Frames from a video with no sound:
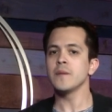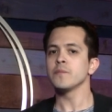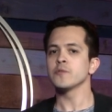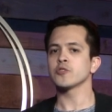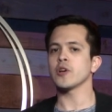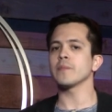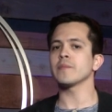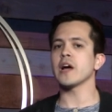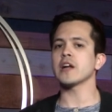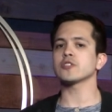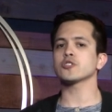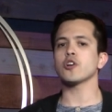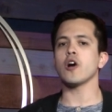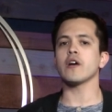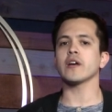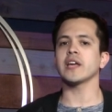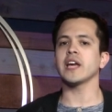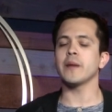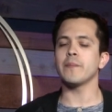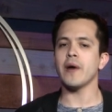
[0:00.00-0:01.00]
So I'm not
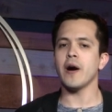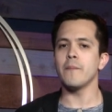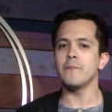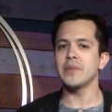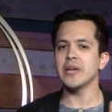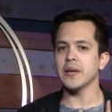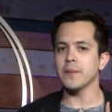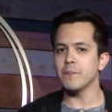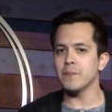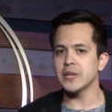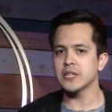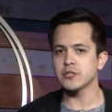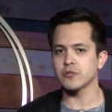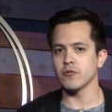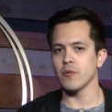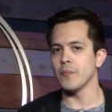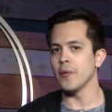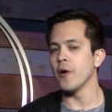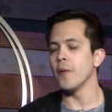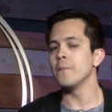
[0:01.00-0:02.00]
talking about being
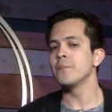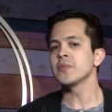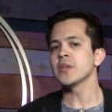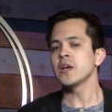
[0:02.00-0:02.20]
miserable,